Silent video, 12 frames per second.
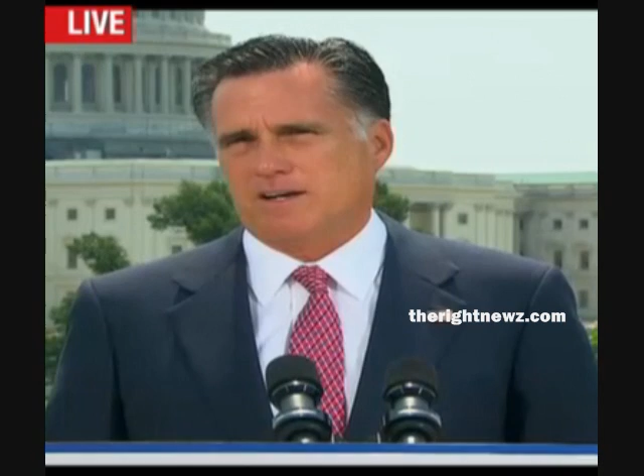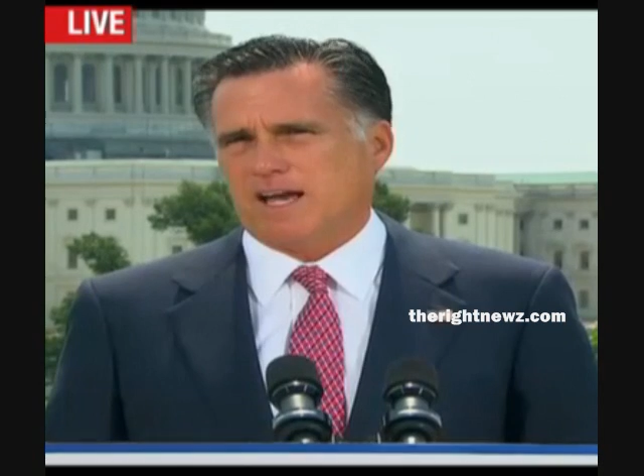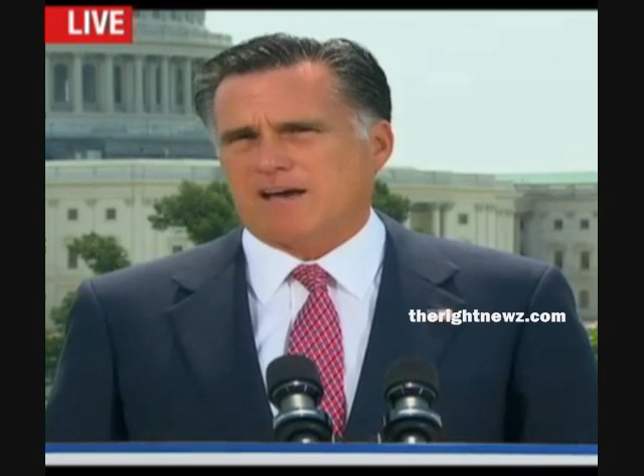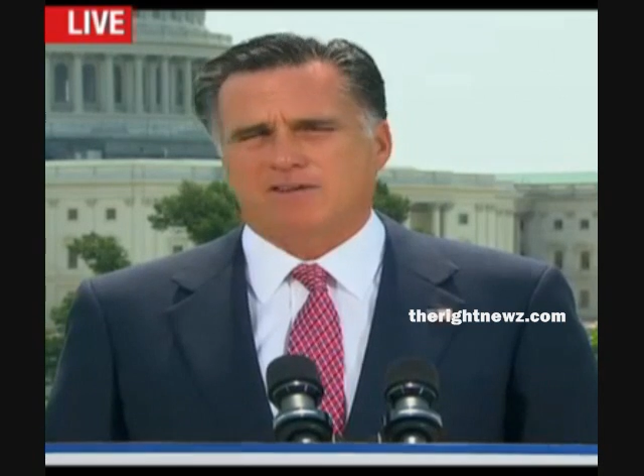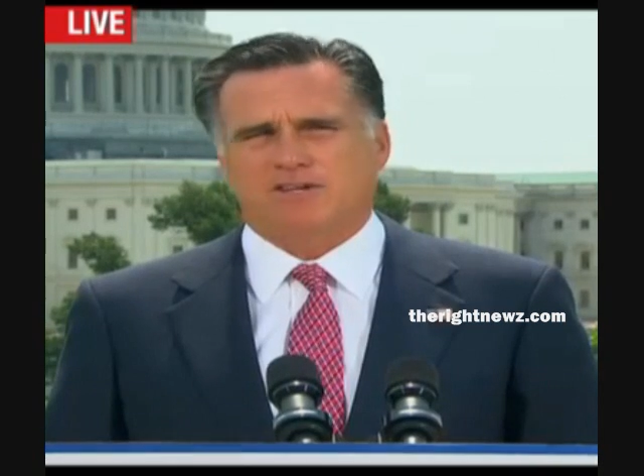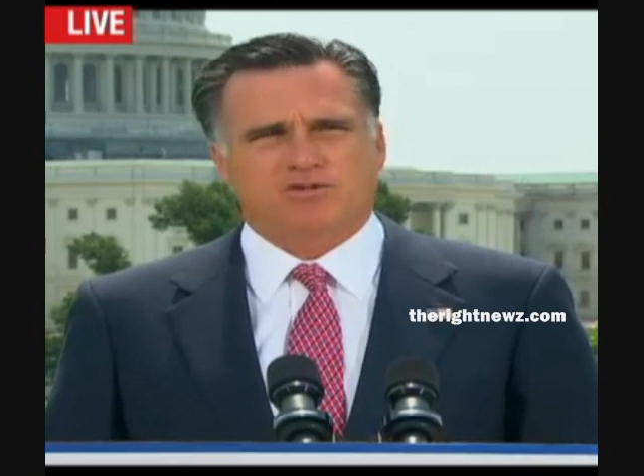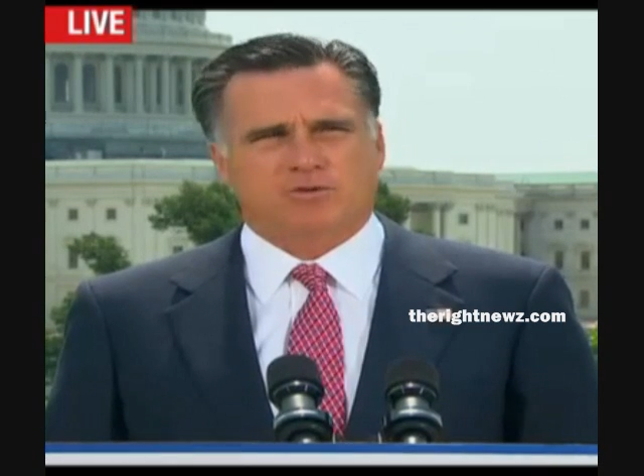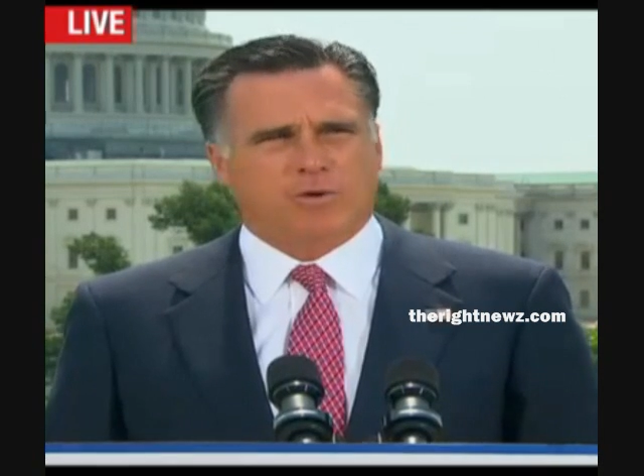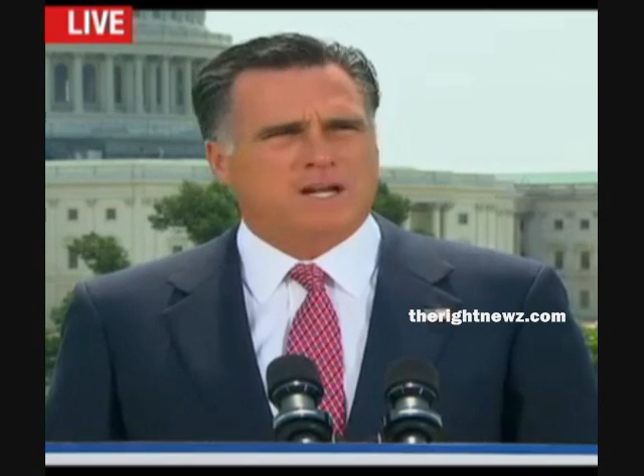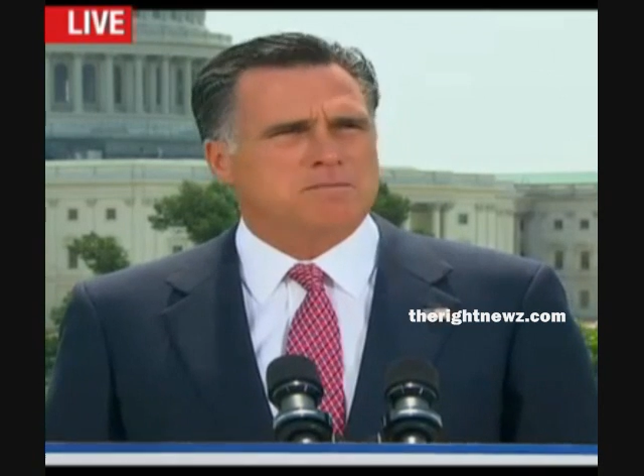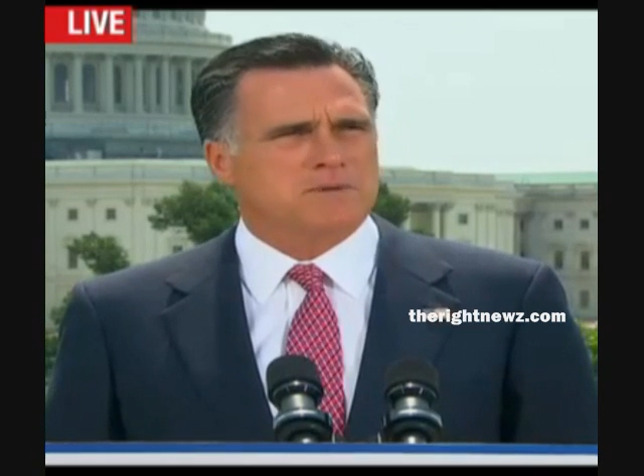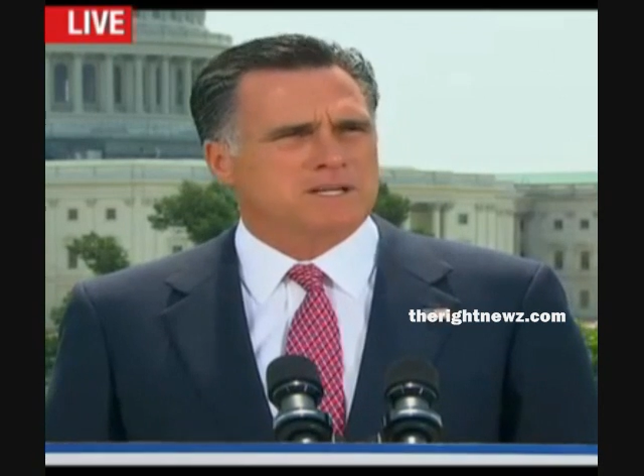Having
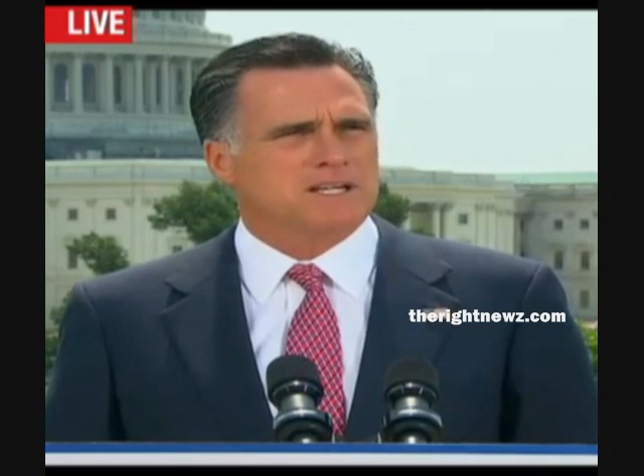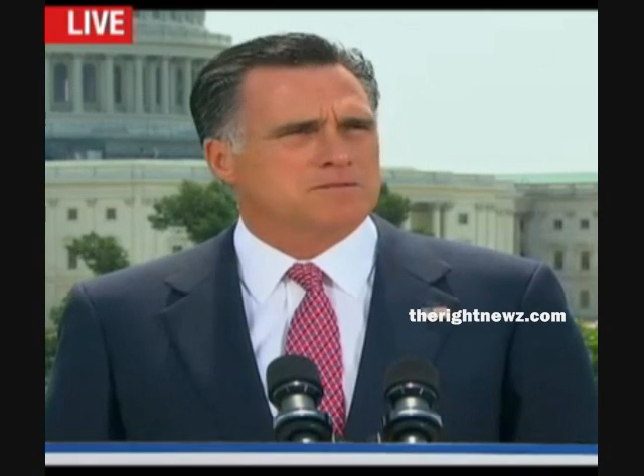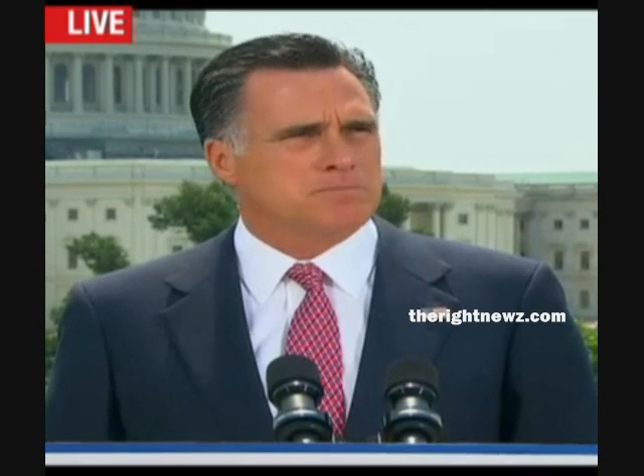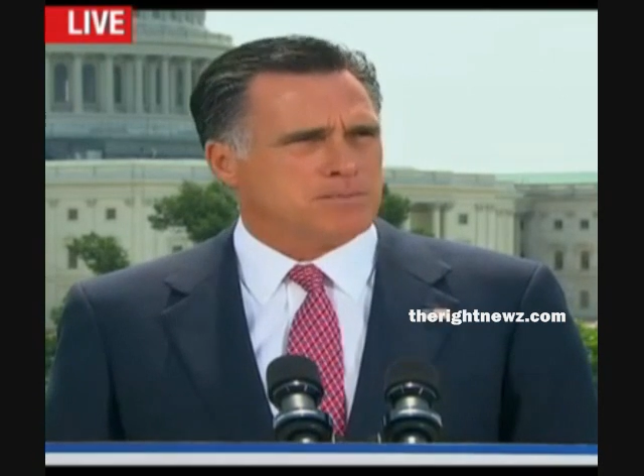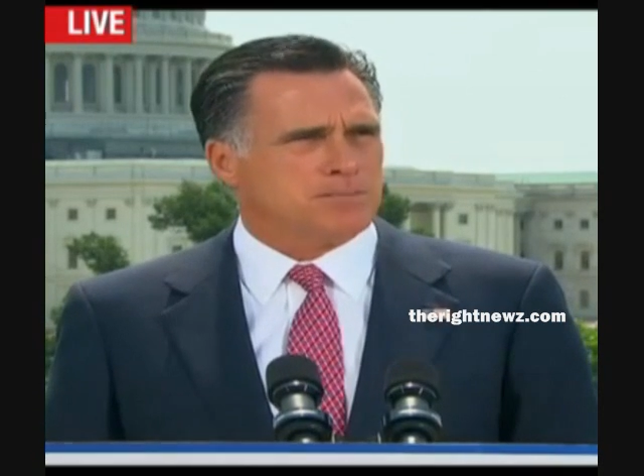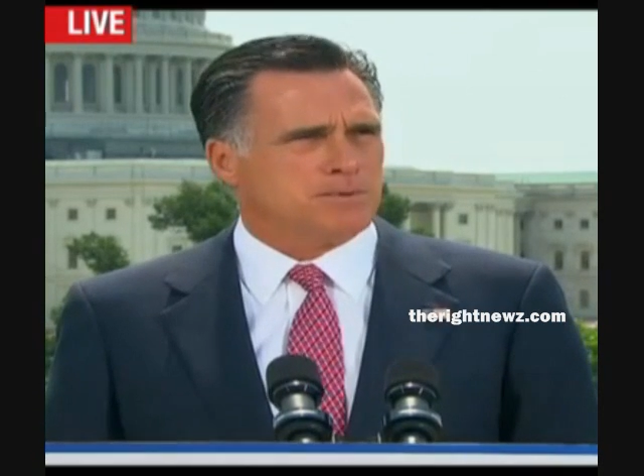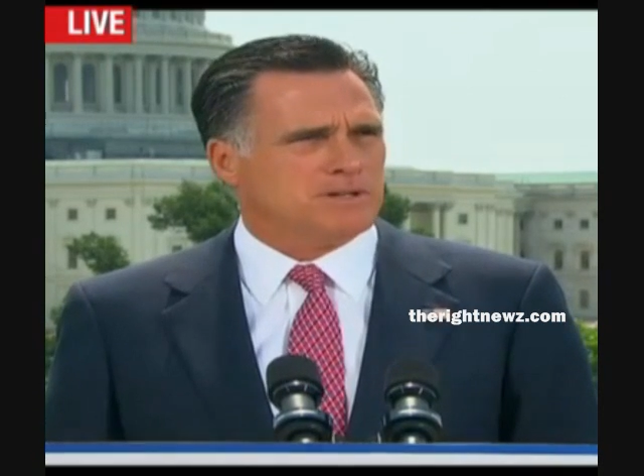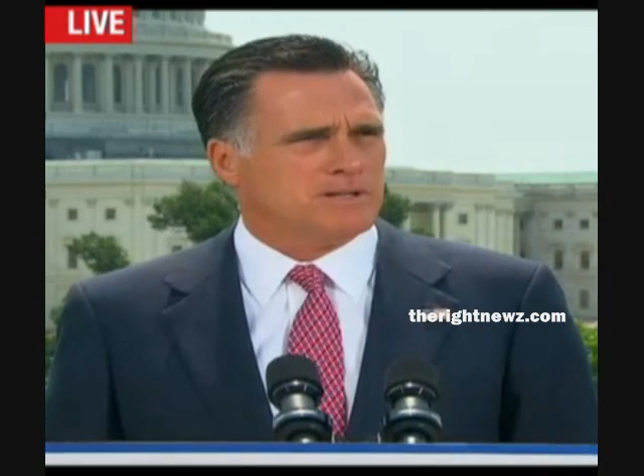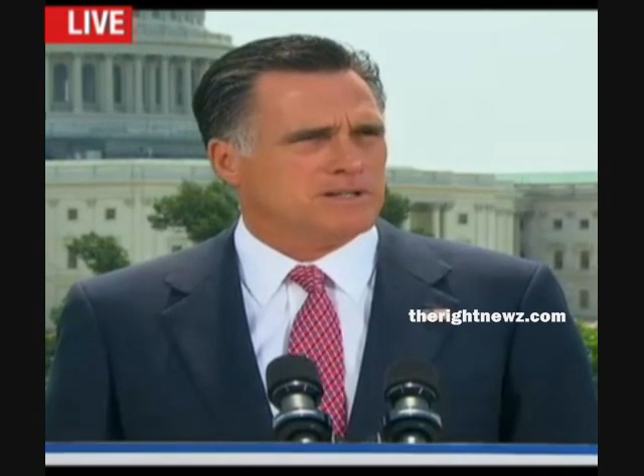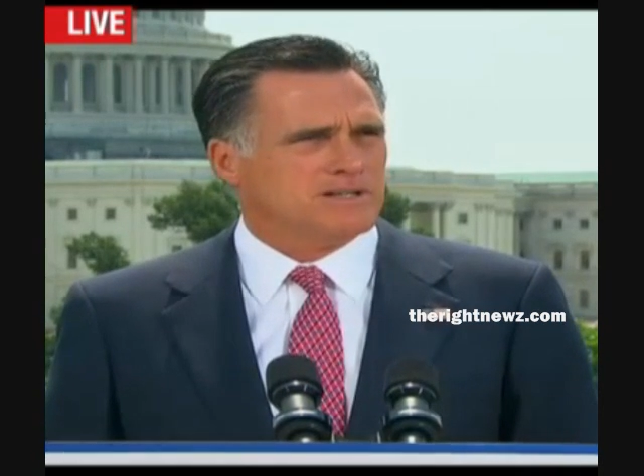20 million people,